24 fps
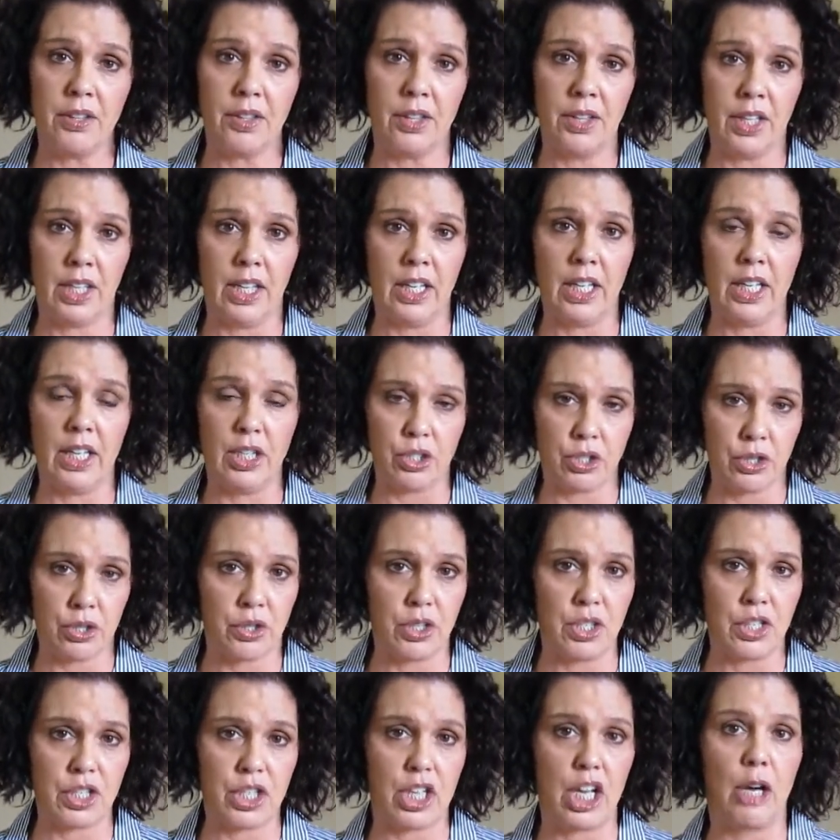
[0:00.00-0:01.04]
the
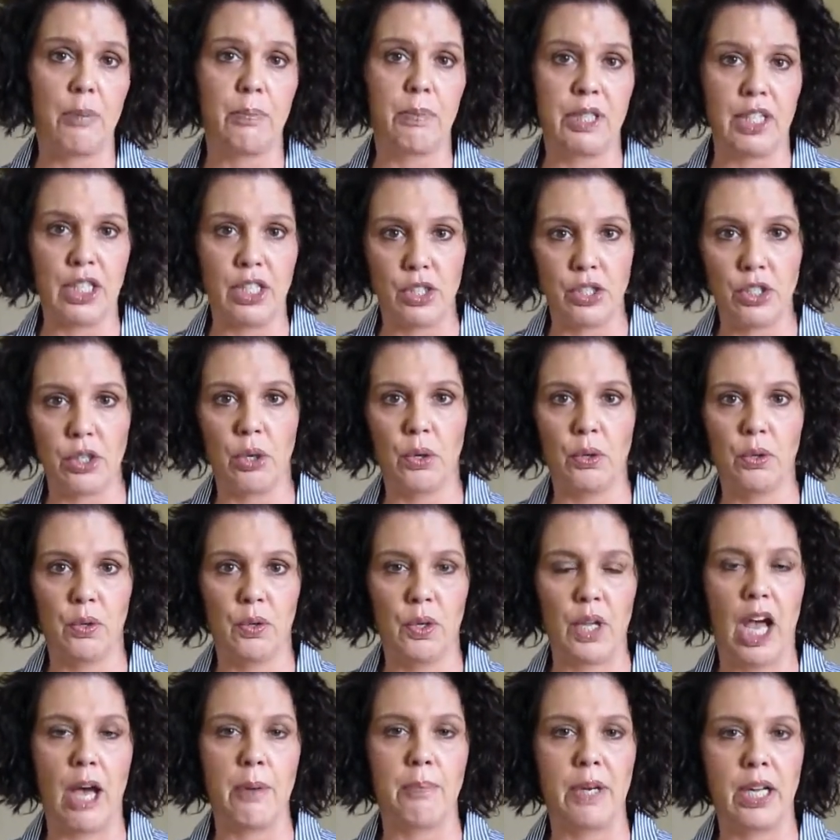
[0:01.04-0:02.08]
insurance company
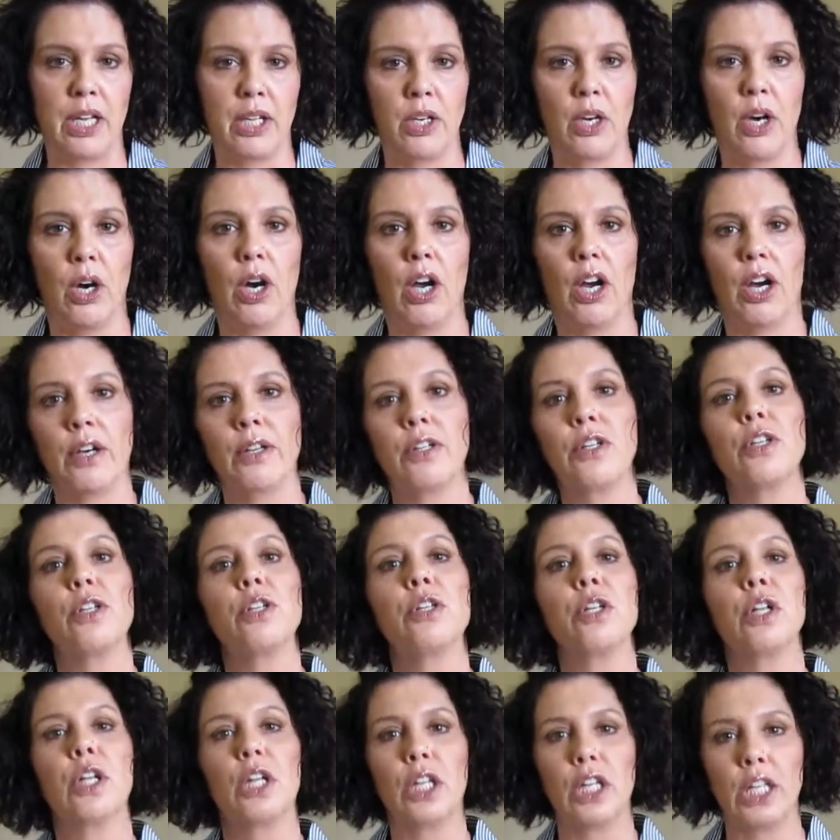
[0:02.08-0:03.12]
totaled out my car.
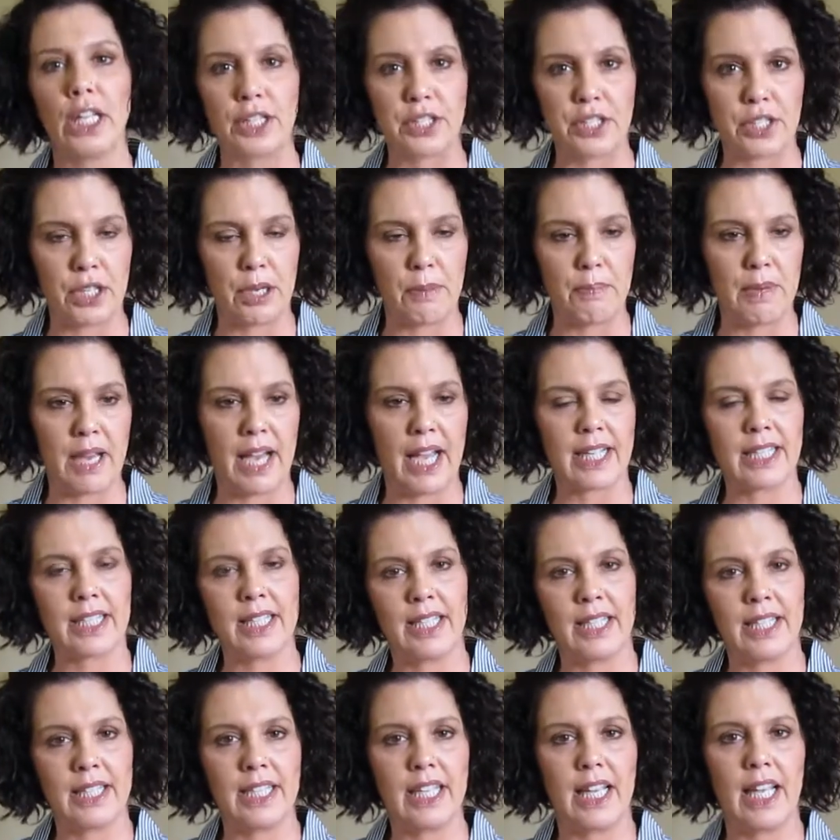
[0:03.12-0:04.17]
Let's get back
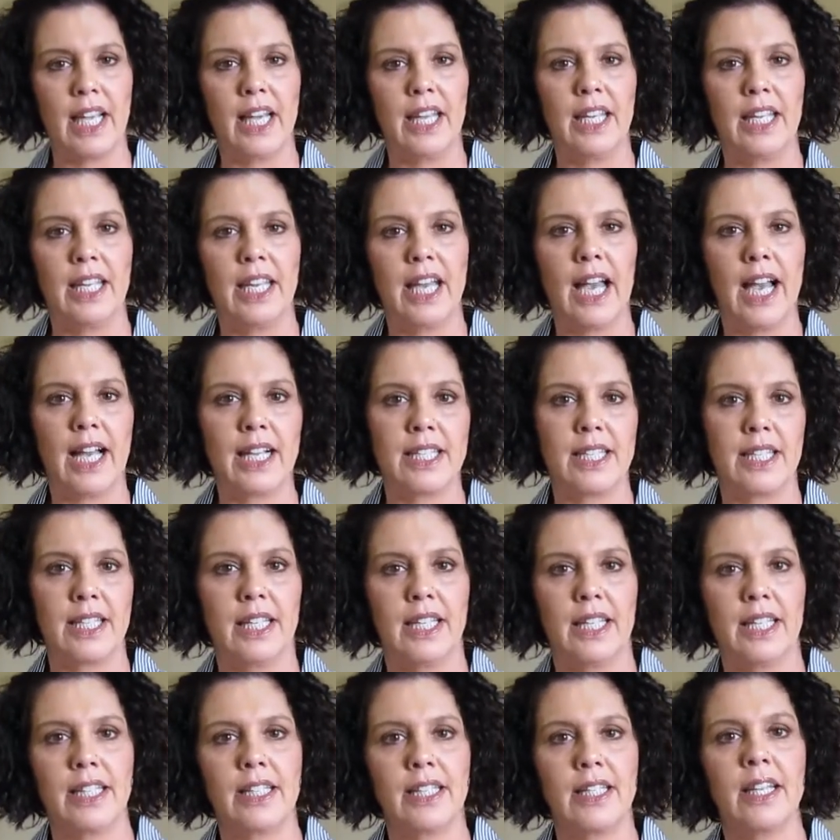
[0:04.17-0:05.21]
to the day of the
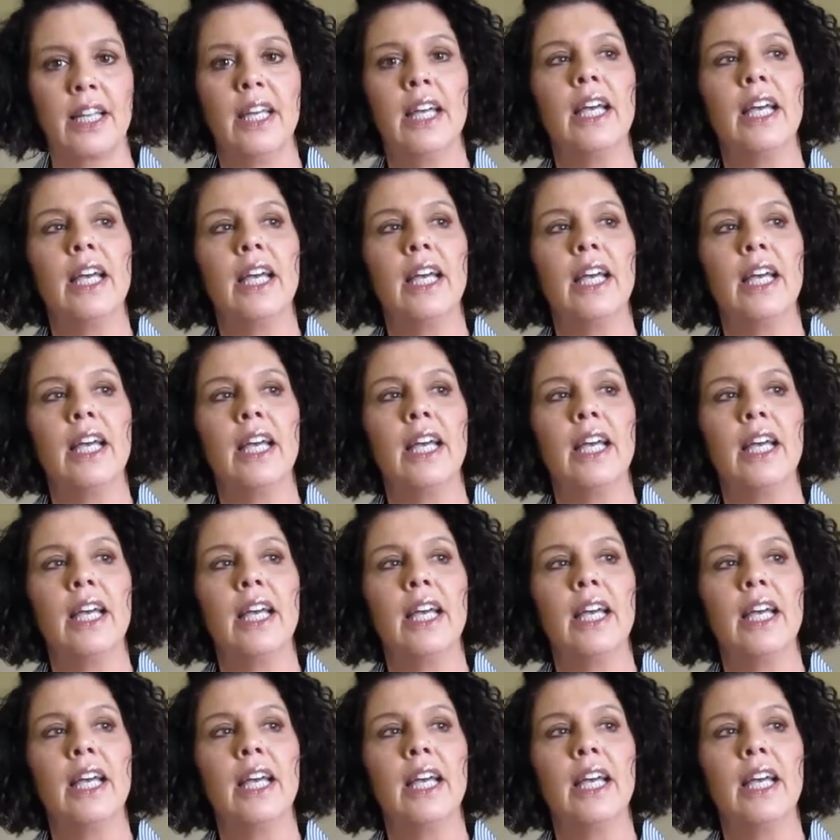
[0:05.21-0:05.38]
accident.